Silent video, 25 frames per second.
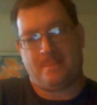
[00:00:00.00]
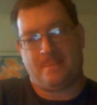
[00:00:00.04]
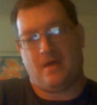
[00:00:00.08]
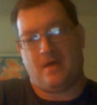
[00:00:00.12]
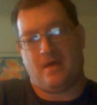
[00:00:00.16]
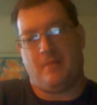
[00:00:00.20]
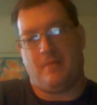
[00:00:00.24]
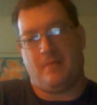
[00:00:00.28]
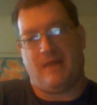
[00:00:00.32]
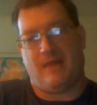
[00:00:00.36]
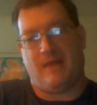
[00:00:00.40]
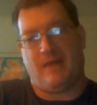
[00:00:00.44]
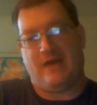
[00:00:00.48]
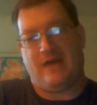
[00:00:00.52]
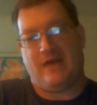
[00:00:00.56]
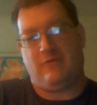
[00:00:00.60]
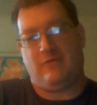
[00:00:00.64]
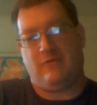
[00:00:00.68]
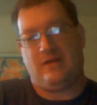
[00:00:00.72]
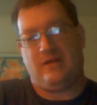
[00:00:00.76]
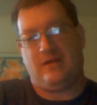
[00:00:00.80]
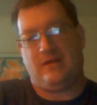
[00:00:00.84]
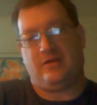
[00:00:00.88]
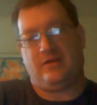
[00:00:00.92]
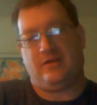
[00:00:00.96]
Mike
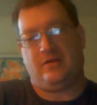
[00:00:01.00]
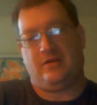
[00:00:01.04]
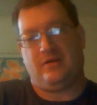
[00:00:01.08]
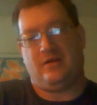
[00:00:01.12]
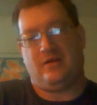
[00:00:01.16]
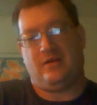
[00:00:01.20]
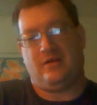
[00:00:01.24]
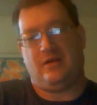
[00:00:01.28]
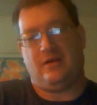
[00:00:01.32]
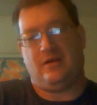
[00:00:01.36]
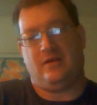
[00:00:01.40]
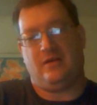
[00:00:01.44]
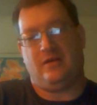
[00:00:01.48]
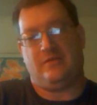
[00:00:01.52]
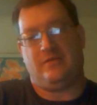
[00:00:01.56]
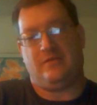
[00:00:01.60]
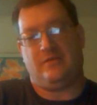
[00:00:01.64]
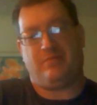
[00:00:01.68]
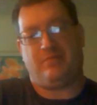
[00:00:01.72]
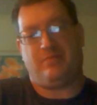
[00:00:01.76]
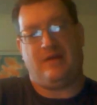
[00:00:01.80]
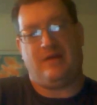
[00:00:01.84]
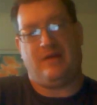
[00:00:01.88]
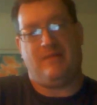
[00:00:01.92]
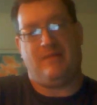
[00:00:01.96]
Wheeler is
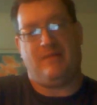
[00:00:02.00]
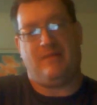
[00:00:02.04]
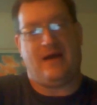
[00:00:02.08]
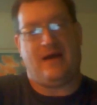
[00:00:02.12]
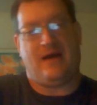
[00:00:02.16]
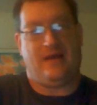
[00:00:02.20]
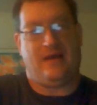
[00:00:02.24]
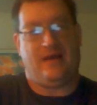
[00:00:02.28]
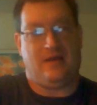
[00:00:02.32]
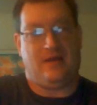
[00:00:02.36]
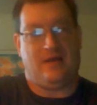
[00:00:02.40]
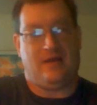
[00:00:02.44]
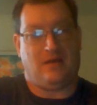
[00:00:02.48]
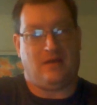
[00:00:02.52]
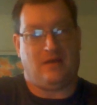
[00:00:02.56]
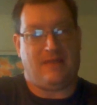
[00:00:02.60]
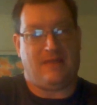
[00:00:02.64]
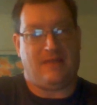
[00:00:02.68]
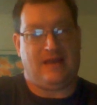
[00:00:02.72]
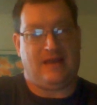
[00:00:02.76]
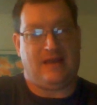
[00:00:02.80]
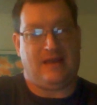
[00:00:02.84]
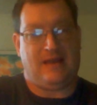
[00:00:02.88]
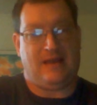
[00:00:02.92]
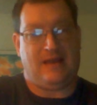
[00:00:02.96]
played by a young
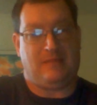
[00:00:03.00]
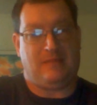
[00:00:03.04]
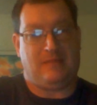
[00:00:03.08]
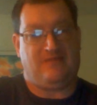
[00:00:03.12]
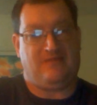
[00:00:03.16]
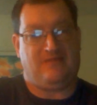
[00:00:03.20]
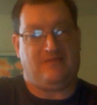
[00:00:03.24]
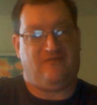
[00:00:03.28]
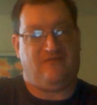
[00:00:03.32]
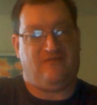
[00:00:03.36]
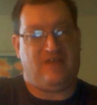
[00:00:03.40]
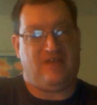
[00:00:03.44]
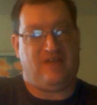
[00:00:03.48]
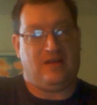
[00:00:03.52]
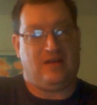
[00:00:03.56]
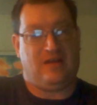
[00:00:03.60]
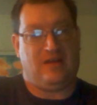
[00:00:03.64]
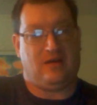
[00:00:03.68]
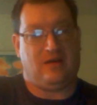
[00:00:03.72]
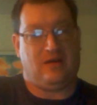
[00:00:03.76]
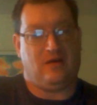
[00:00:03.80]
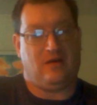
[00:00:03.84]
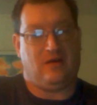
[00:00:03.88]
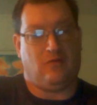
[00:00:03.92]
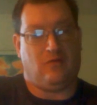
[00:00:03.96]
man named
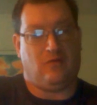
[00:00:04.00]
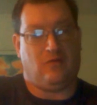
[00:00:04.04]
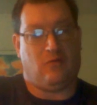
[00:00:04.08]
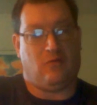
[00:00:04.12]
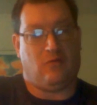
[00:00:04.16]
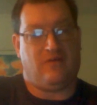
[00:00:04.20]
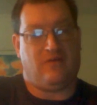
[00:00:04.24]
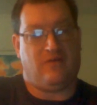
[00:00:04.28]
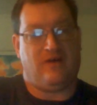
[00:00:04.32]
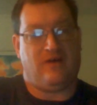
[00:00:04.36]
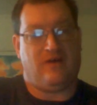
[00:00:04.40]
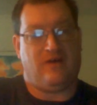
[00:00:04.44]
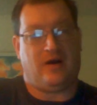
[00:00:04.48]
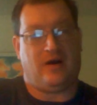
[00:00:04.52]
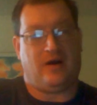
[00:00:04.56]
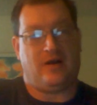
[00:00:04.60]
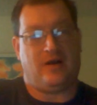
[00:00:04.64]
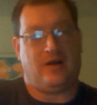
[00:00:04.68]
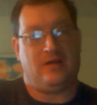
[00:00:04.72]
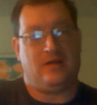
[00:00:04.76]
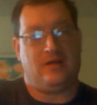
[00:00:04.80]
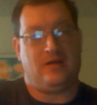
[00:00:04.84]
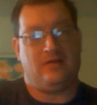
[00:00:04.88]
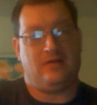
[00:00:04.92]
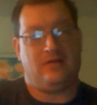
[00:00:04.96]
Finn Wolfhard.
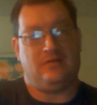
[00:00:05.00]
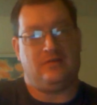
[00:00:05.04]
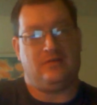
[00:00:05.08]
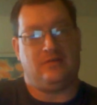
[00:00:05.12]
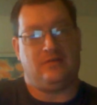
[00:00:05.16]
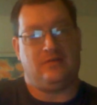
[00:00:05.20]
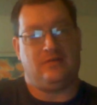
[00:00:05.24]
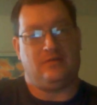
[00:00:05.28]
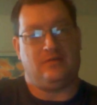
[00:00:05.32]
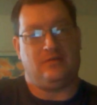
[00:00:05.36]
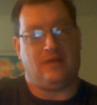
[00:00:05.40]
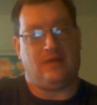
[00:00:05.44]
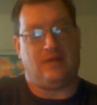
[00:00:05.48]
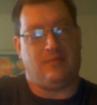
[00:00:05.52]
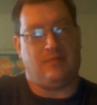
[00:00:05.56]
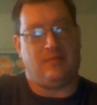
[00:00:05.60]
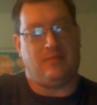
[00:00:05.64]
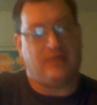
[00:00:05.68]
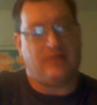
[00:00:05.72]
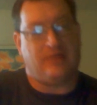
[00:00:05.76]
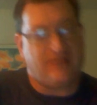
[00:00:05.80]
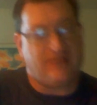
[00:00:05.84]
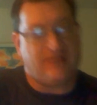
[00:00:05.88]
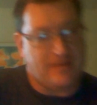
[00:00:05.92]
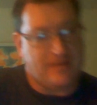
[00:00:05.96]
I
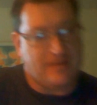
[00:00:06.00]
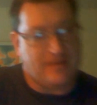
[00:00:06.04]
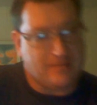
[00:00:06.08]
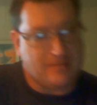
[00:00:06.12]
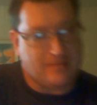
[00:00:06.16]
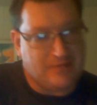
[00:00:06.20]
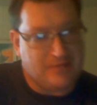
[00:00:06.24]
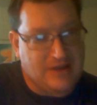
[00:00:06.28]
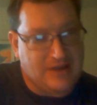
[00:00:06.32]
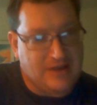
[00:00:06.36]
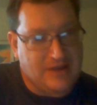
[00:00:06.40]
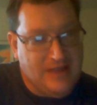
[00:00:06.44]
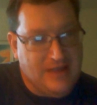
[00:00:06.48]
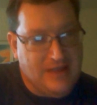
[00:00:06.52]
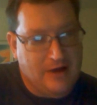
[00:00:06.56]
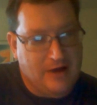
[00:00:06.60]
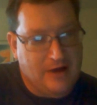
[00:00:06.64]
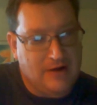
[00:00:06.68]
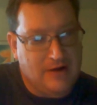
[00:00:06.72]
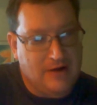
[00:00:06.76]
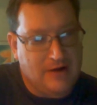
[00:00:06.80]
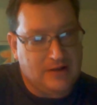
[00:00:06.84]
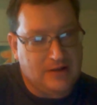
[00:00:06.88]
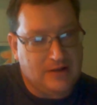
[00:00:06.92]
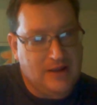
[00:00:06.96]
believe I'm seeing that
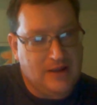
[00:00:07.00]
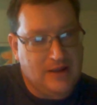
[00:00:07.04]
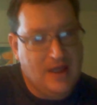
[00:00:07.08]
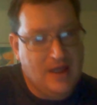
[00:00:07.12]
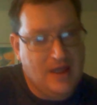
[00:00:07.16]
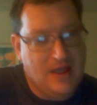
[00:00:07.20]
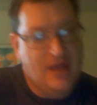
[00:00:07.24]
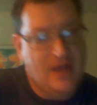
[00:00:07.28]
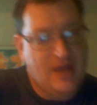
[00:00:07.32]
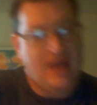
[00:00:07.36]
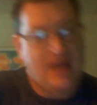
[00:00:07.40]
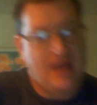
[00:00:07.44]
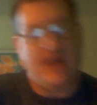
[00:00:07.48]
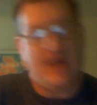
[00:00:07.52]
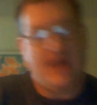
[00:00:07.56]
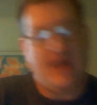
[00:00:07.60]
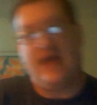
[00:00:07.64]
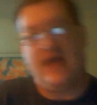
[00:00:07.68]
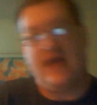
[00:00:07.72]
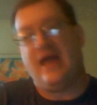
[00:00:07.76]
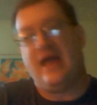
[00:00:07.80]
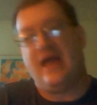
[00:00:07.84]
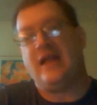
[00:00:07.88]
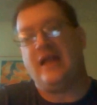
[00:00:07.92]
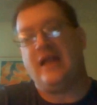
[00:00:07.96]
correctly.
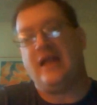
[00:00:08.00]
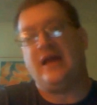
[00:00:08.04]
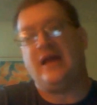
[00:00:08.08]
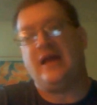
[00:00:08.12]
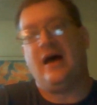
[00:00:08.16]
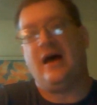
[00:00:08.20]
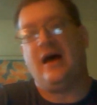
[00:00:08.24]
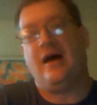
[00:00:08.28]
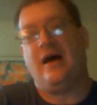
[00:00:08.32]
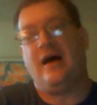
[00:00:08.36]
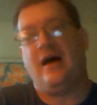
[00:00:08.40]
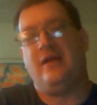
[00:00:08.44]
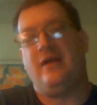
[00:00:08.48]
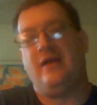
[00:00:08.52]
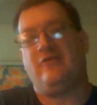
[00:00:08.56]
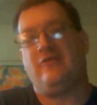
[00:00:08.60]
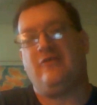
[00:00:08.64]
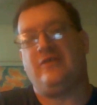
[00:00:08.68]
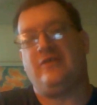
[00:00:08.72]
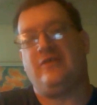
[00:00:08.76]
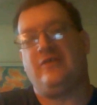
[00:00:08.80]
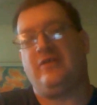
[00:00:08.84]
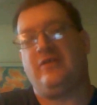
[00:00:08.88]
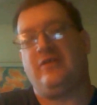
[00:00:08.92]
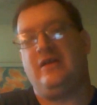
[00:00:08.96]
And
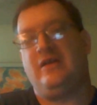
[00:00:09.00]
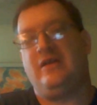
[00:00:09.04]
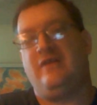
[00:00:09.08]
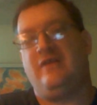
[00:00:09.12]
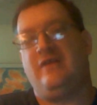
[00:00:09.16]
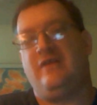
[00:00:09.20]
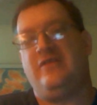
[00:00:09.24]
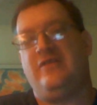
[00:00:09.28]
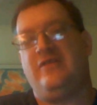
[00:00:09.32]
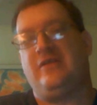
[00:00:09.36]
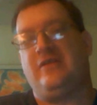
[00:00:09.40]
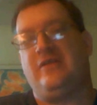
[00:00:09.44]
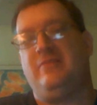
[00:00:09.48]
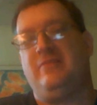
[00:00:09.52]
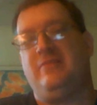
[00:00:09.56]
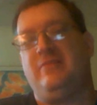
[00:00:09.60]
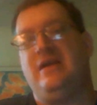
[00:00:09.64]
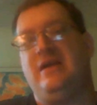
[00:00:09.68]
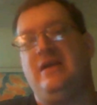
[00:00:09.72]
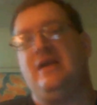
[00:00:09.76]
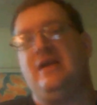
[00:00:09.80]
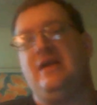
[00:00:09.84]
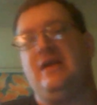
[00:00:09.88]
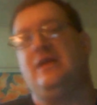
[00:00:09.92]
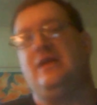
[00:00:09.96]
interestingly enough, he's going to
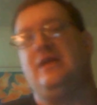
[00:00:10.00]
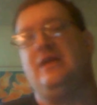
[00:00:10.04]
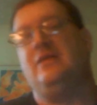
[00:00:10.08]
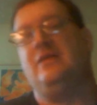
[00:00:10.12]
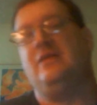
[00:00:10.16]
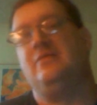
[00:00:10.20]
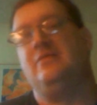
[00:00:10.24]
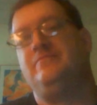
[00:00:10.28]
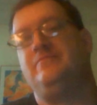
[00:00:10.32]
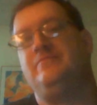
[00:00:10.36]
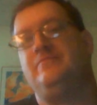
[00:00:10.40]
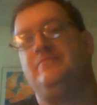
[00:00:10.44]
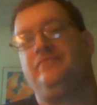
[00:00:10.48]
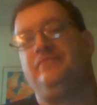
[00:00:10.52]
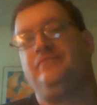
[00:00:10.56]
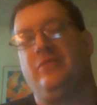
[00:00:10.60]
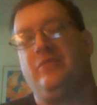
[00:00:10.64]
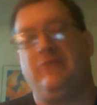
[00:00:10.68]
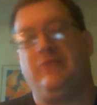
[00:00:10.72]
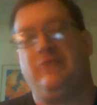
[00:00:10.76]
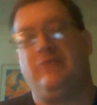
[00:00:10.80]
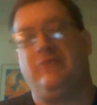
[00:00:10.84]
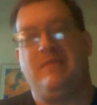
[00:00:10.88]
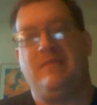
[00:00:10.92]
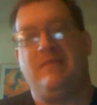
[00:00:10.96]
be in
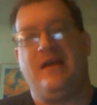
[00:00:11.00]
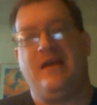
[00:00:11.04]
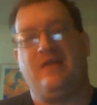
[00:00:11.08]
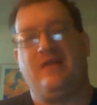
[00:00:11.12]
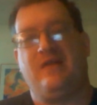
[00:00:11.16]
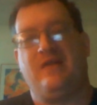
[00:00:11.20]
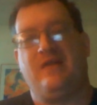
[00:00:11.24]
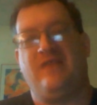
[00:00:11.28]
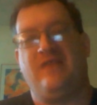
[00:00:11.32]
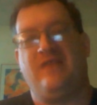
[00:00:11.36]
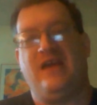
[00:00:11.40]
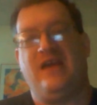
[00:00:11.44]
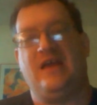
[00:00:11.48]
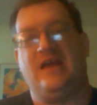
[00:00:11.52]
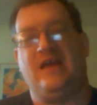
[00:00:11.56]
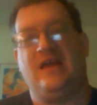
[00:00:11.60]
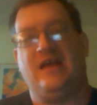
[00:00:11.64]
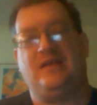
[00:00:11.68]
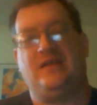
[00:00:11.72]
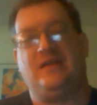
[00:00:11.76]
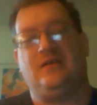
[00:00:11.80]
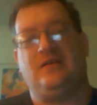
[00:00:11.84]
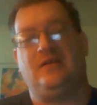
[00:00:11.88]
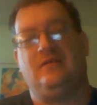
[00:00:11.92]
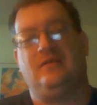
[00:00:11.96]
the remake of It,
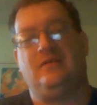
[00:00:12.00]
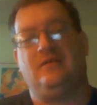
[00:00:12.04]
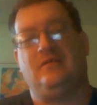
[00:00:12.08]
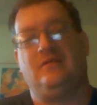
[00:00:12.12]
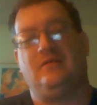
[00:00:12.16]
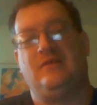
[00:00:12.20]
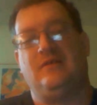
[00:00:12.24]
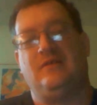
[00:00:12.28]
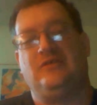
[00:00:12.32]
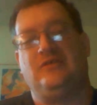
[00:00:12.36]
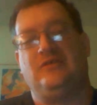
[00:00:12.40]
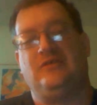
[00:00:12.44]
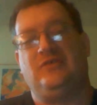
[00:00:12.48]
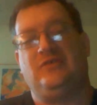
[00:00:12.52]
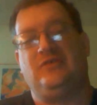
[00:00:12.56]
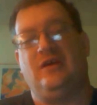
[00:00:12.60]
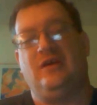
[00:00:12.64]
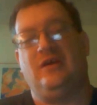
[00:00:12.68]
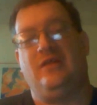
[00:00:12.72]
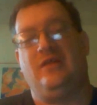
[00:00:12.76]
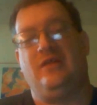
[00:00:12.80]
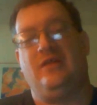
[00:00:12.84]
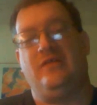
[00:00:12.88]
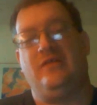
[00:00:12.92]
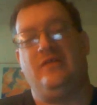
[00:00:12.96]
which
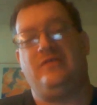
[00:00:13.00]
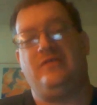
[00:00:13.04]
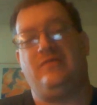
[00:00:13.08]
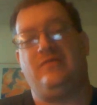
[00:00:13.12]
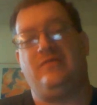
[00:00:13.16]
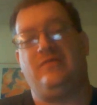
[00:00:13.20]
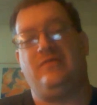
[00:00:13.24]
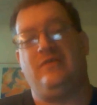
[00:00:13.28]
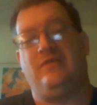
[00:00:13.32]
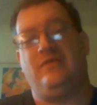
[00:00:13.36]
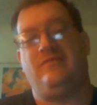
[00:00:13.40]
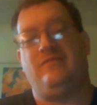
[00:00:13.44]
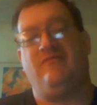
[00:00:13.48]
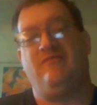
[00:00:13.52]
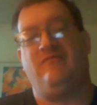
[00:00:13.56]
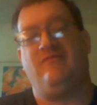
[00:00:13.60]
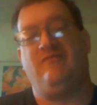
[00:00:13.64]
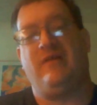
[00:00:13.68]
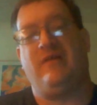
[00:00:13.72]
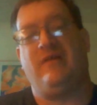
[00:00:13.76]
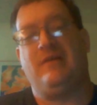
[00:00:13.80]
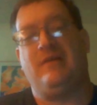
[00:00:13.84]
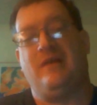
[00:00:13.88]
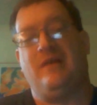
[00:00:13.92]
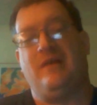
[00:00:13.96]
this
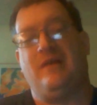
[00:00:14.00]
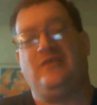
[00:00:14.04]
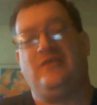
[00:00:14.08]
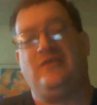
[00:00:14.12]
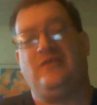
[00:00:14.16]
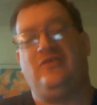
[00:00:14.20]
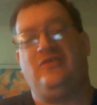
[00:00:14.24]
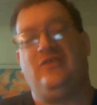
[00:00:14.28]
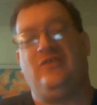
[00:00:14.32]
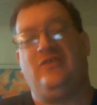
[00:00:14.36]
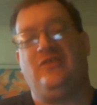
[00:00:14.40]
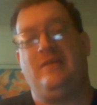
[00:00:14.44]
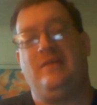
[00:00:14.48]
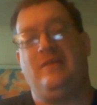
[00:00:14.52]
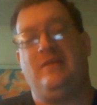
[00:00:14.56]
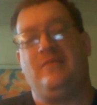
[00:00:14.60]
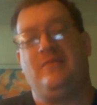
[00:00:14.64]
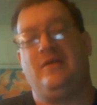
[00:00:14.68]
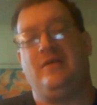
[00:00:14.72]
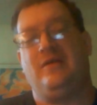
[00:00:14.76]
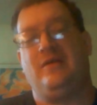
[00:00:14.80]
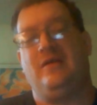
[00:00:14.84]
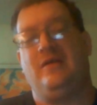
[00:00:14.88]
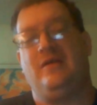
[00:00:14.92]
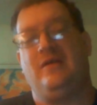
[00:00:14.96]
very much seems
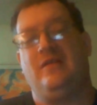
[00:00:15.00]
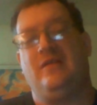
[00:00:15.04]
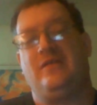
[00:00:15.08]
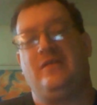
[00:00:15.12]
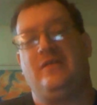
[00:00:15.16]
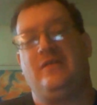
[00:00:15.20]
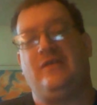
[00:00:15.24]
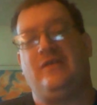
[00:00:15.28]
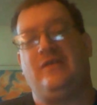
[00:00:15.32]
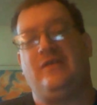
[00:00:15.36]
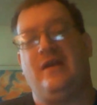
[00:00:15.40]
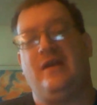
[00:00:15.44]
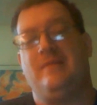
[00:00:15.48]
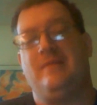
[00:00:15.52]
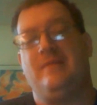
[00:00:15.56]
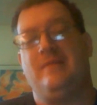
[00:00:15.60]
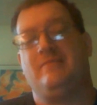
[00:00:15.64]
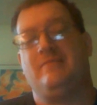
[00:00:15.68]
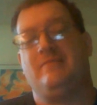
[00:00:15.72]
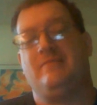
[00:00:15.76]
in the same